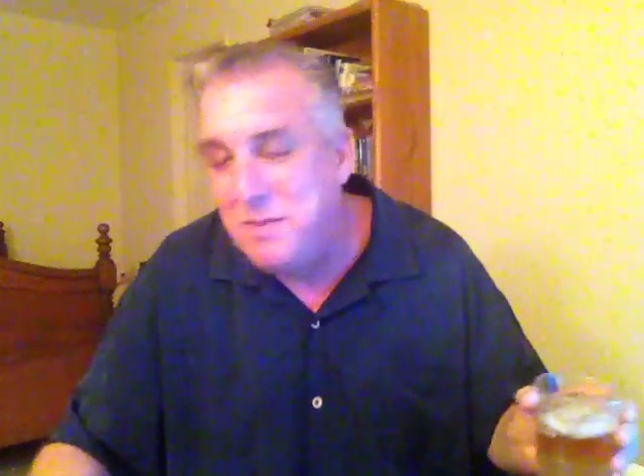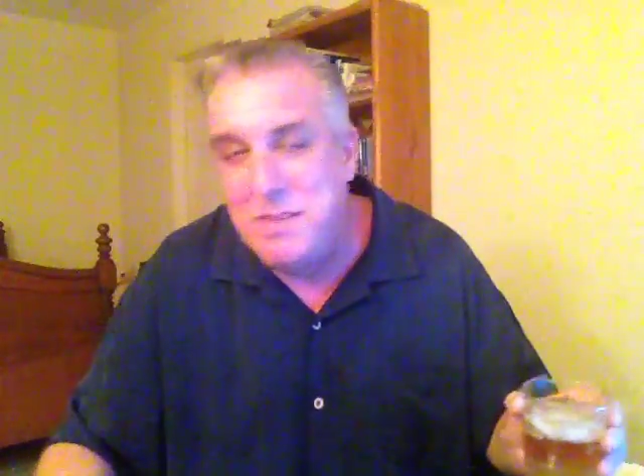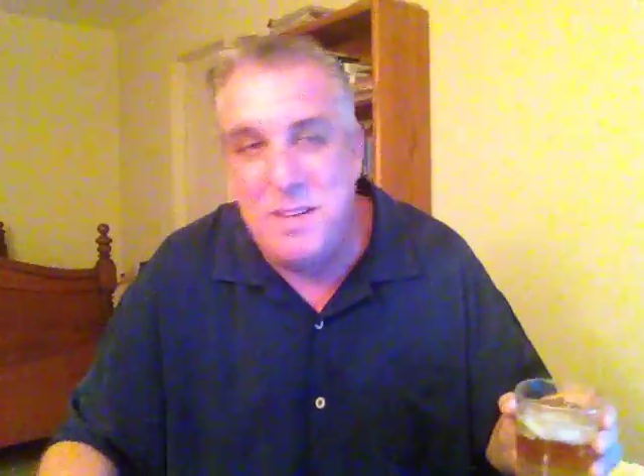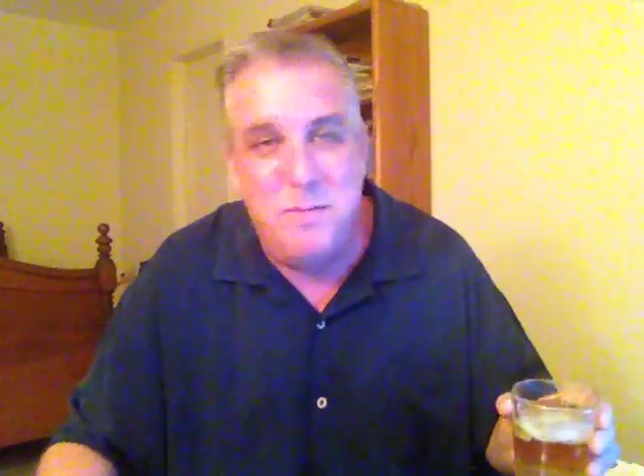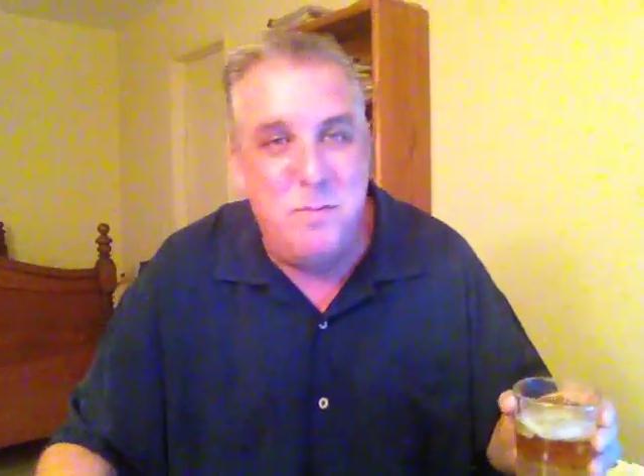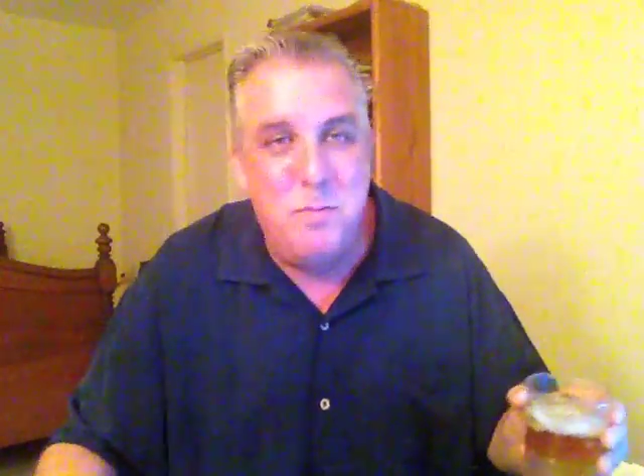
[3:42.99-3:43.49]

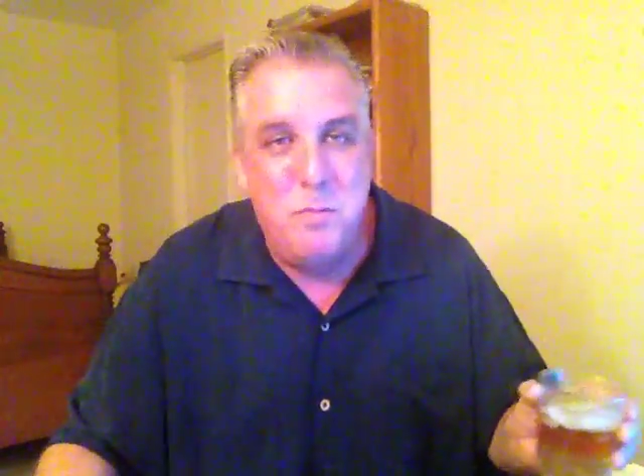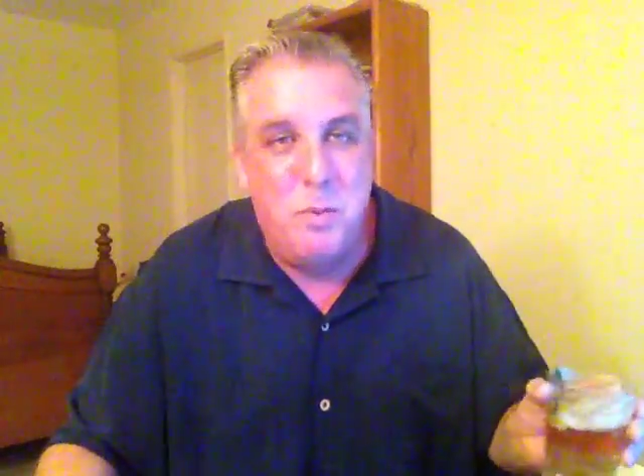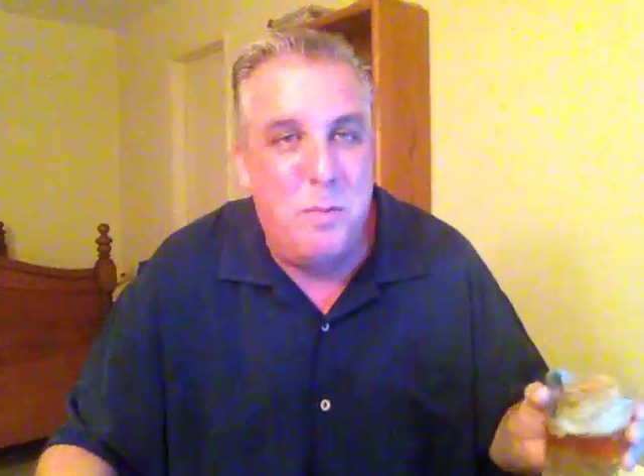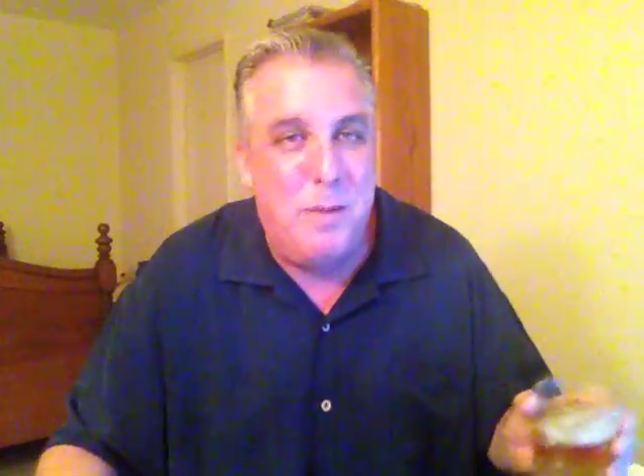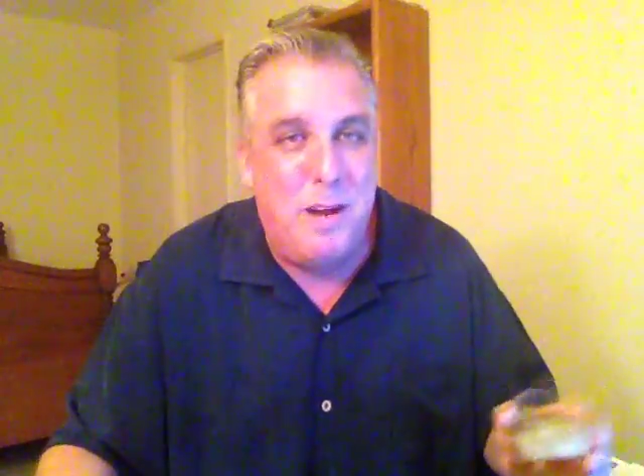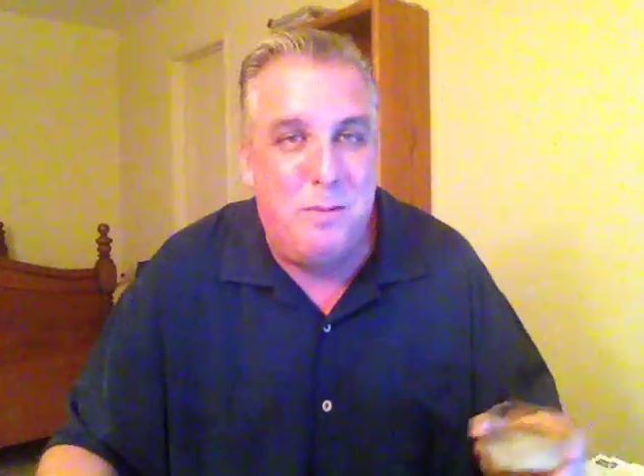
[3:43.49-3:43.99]
then
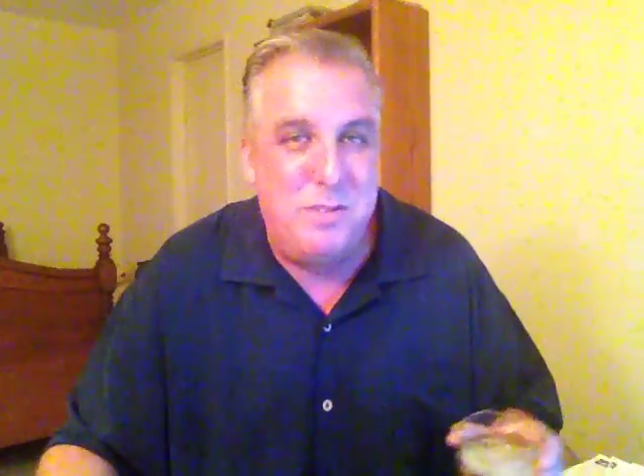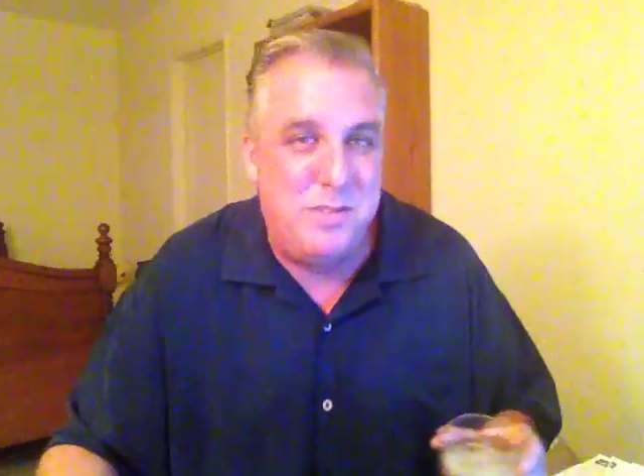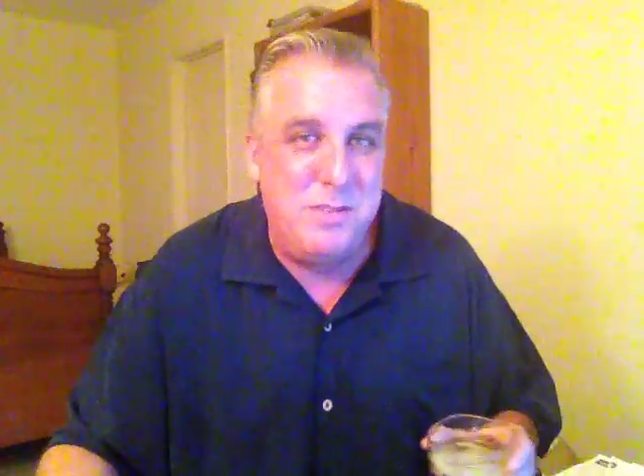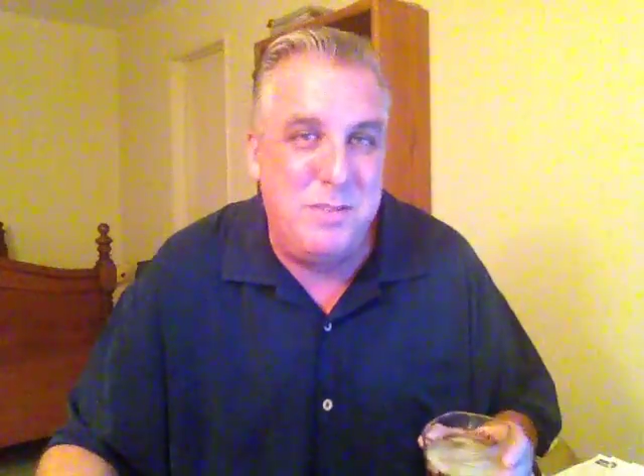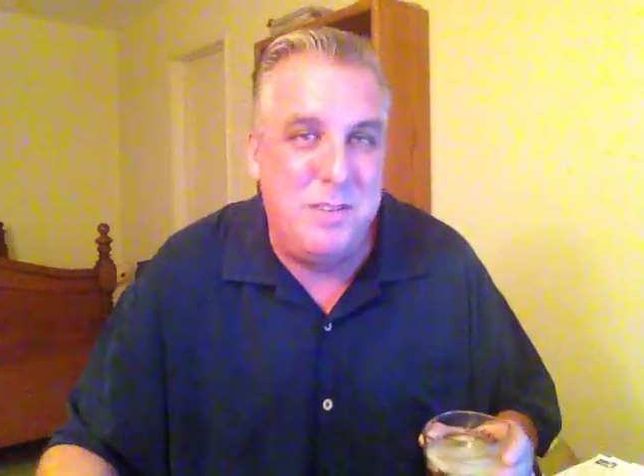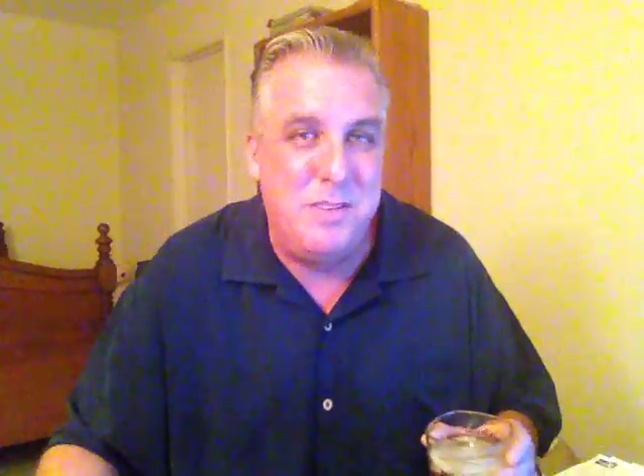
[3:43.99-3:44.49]
more power
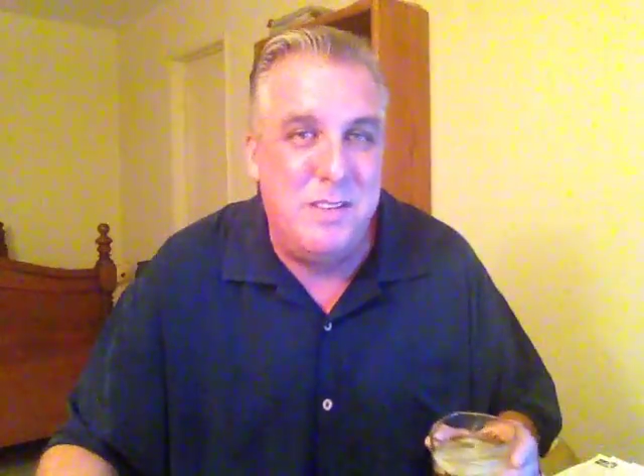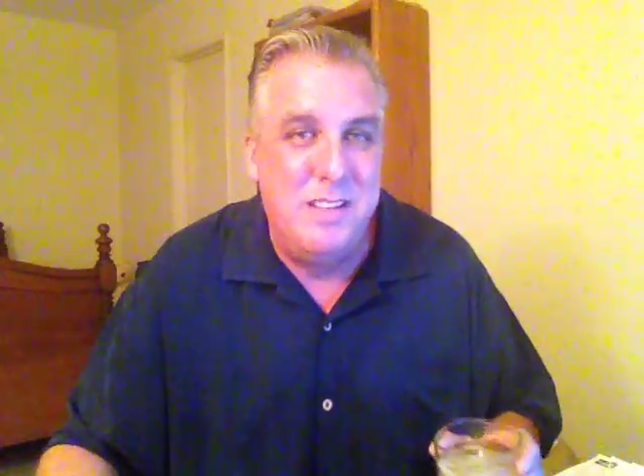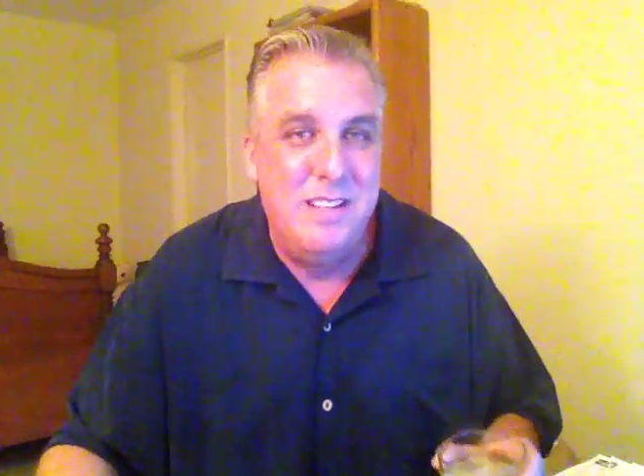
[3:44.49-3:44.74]
to you.